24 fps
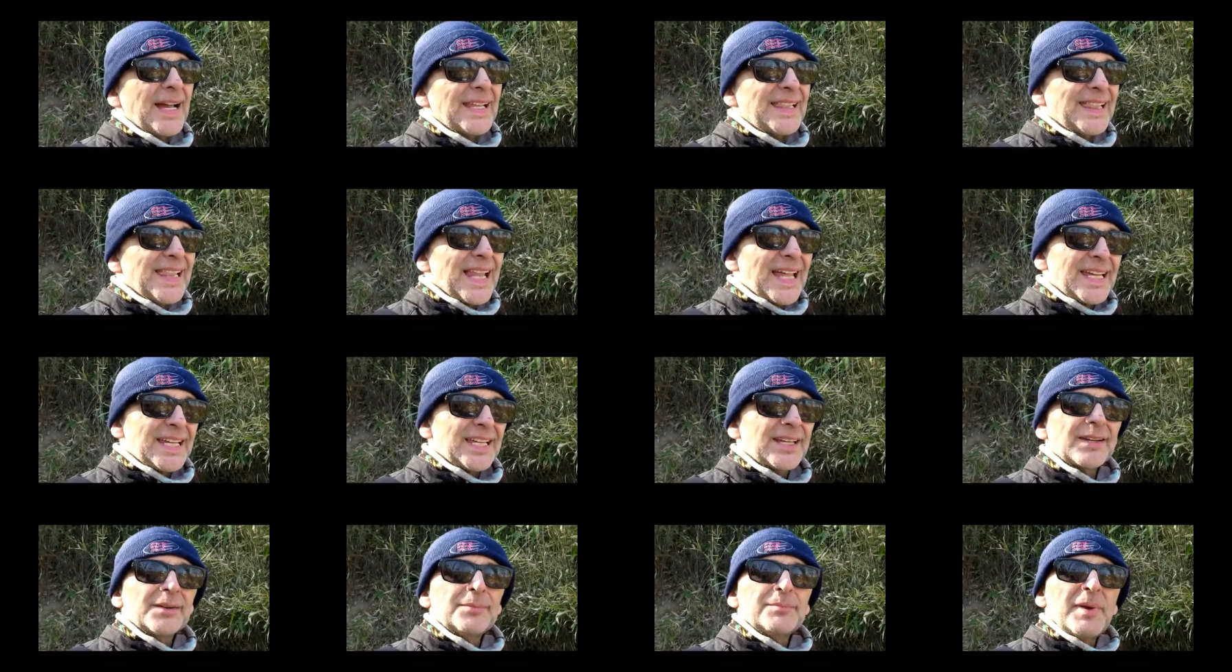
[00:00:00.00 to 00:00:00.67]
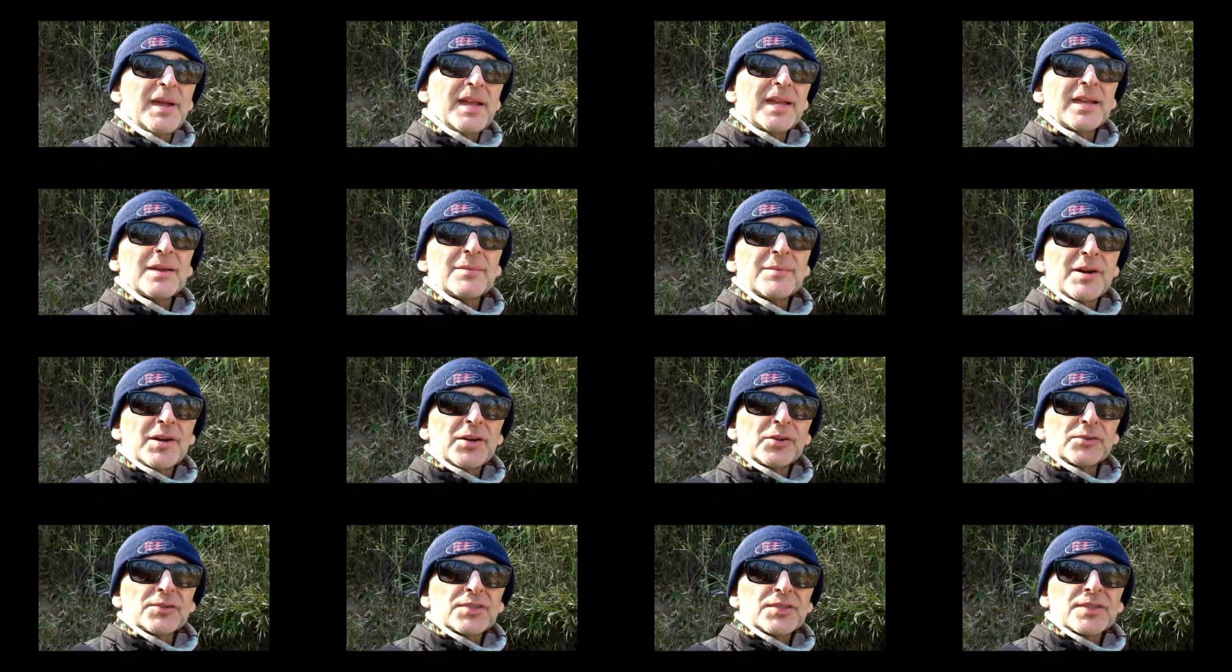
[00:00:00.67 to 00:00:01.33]
I like making
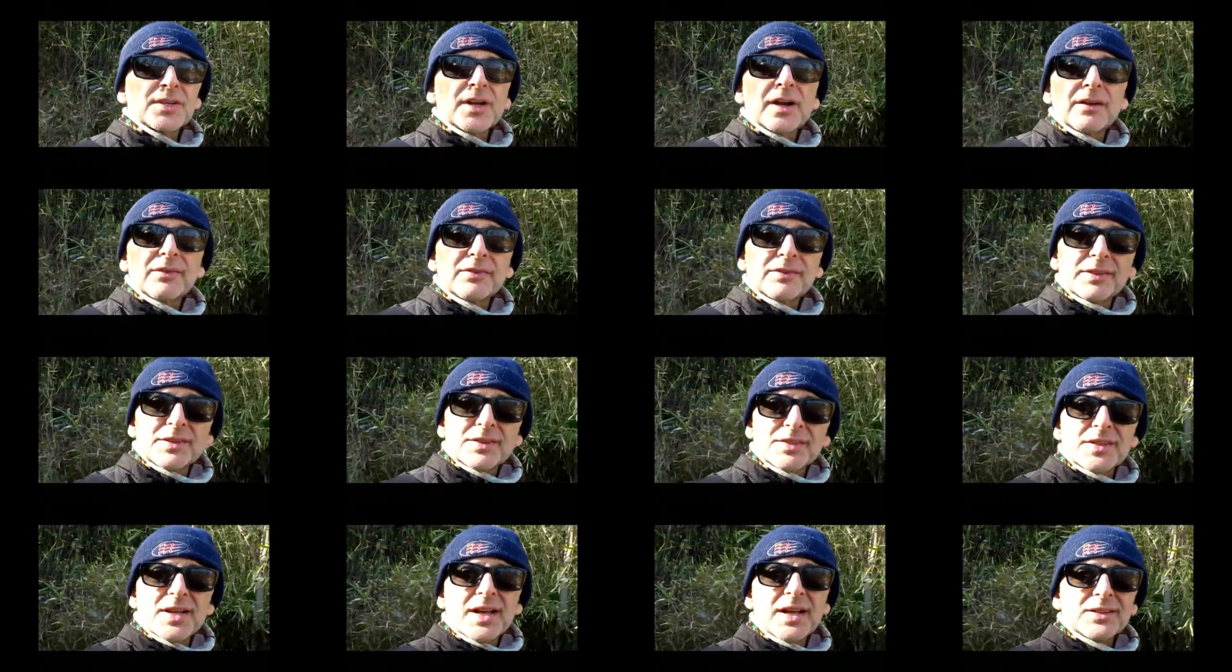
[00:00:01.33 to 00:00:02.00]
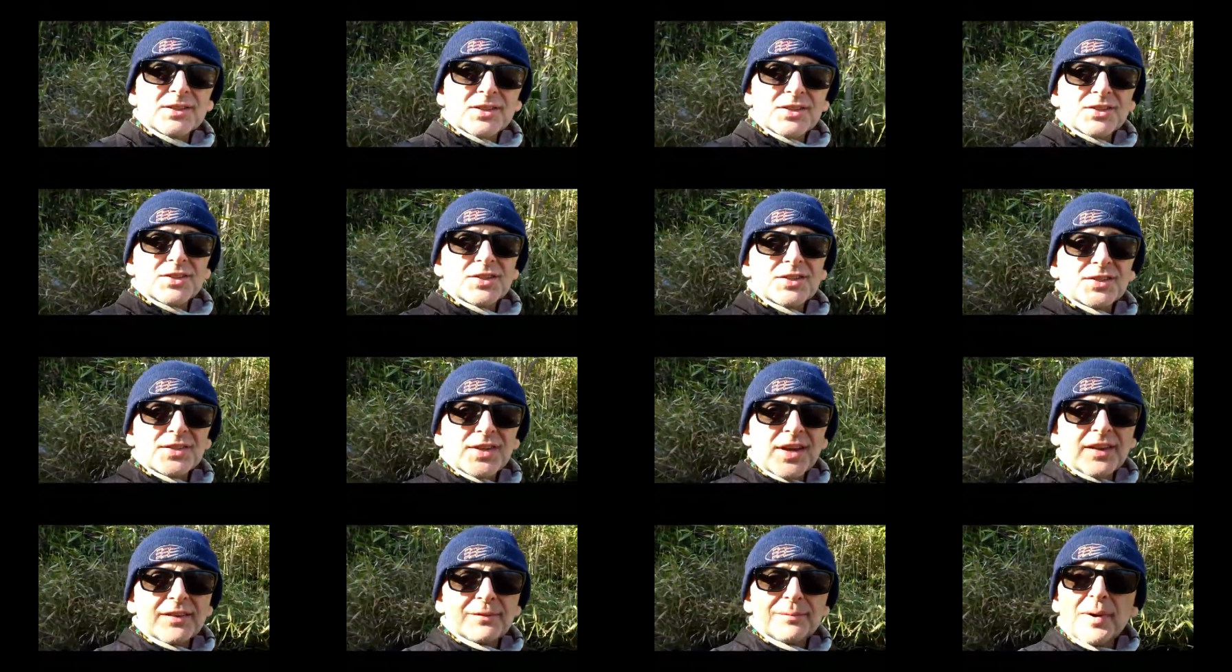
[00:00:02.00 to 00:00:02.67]
my own stuff, and it's not just to
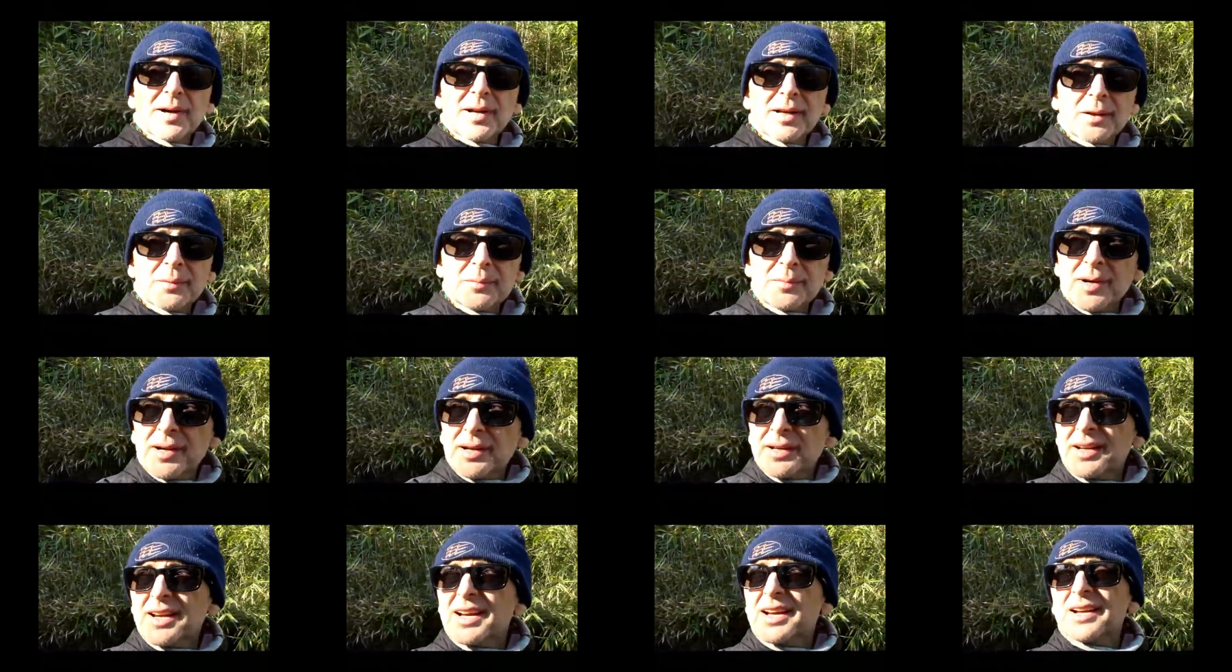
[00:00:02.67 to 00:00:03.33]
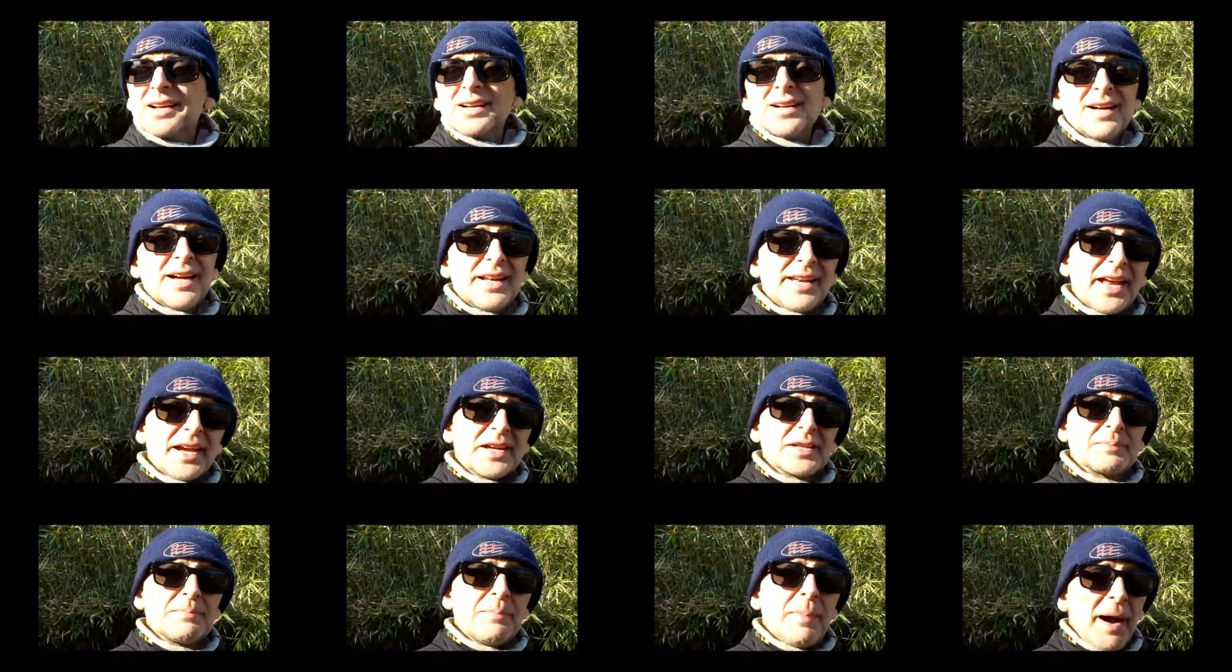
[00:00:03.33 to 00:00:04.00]
save money, but a
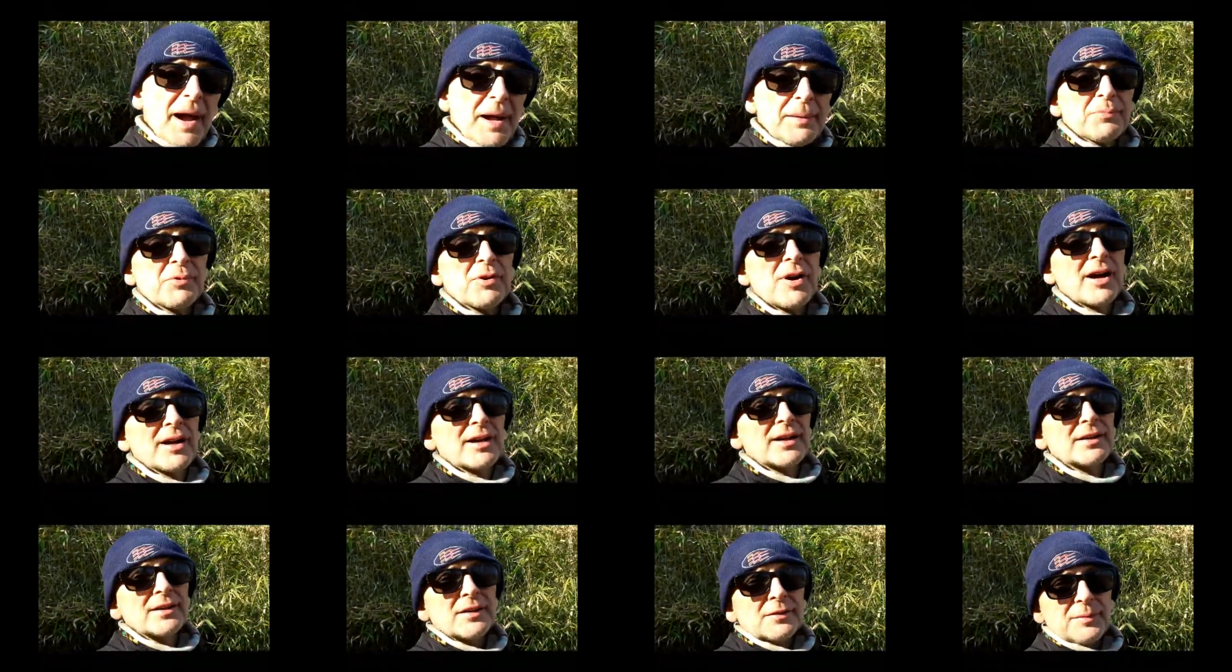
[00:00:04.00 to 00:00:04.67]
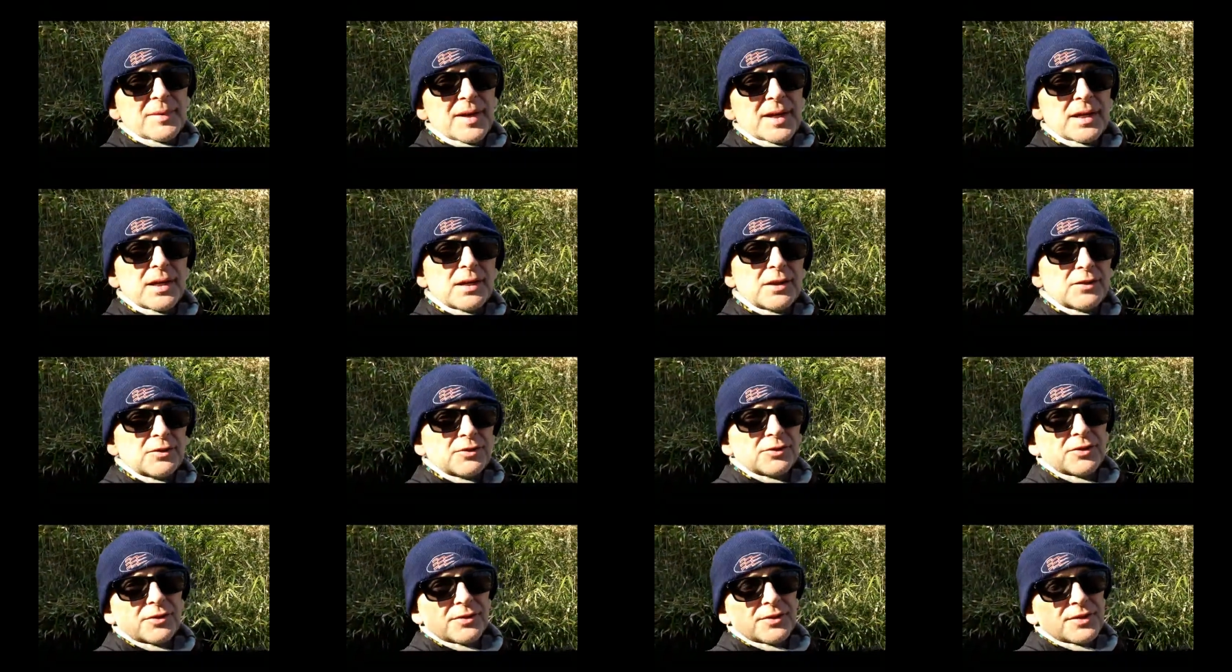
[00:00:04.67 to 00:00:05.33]
nice byproduct of
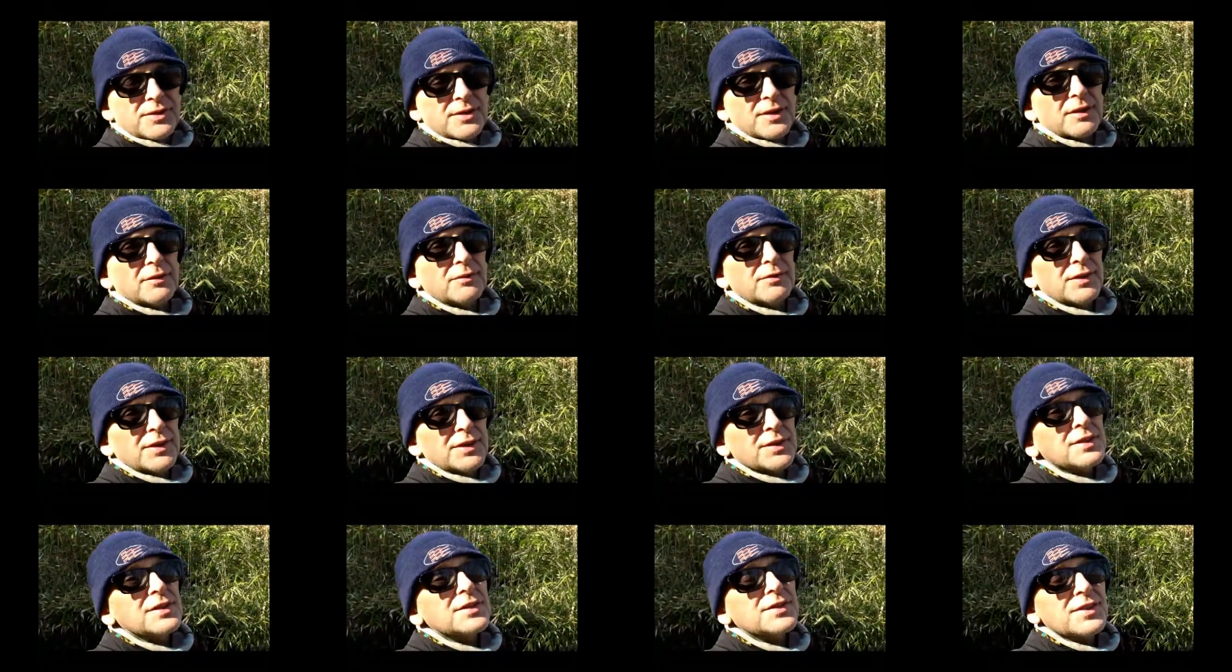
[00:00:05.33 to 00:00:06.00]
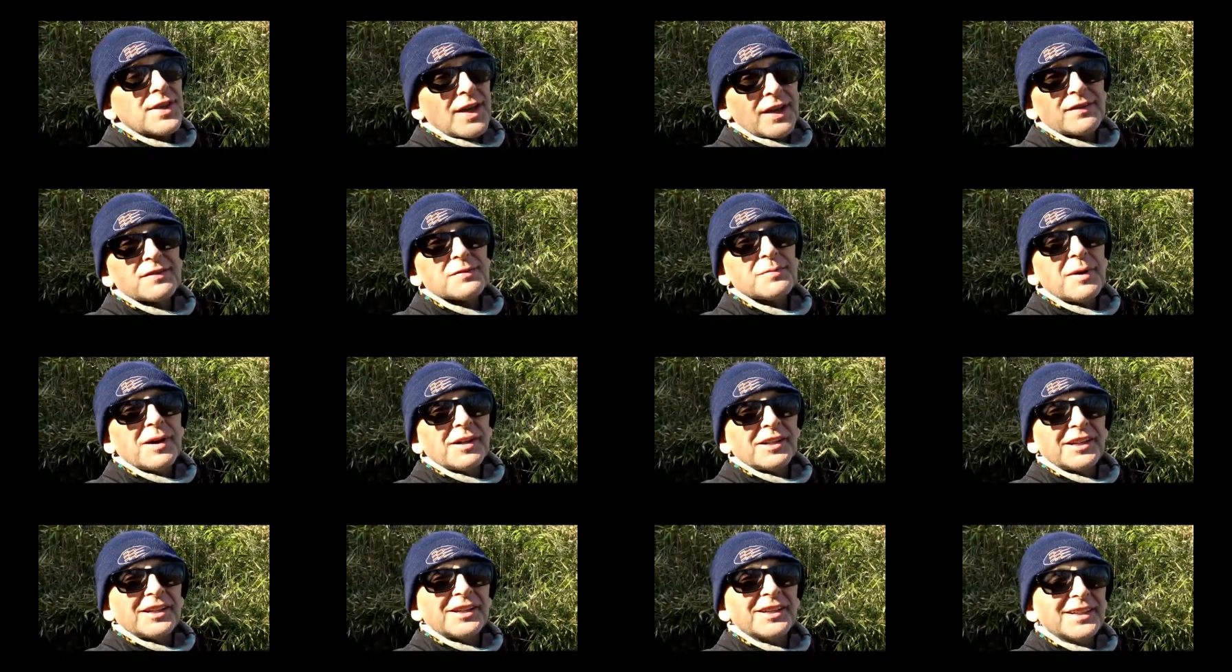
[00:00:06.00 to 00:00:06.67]
making your own stuff is it saves
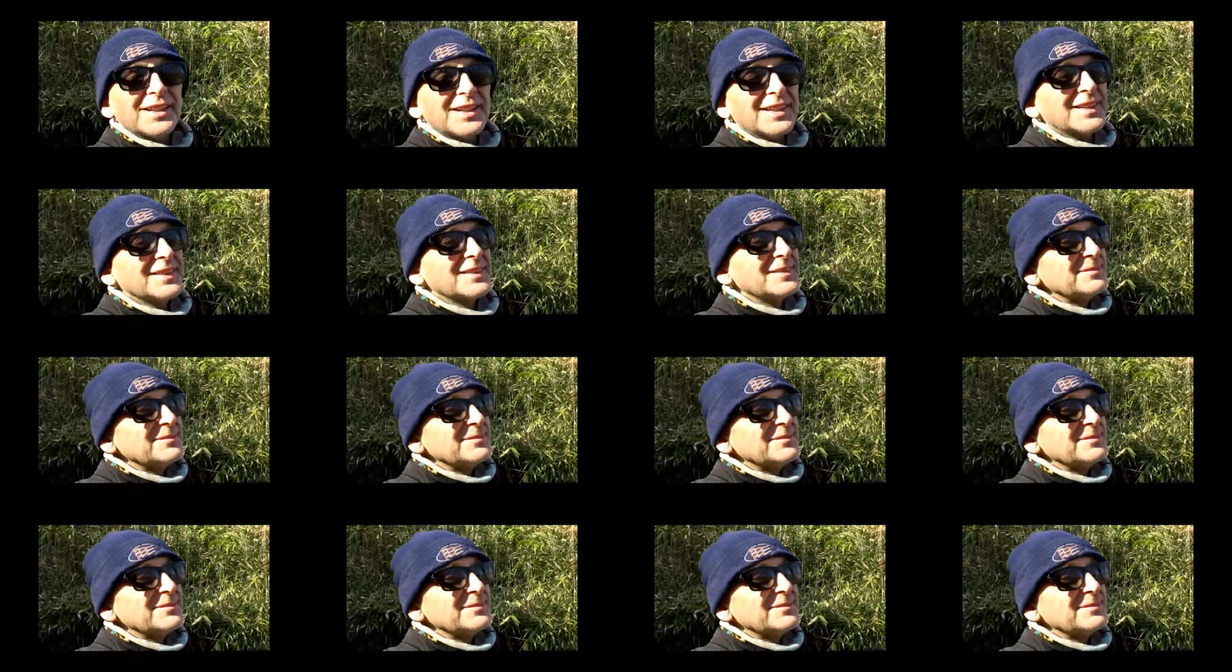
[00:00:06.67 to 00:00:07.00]
money.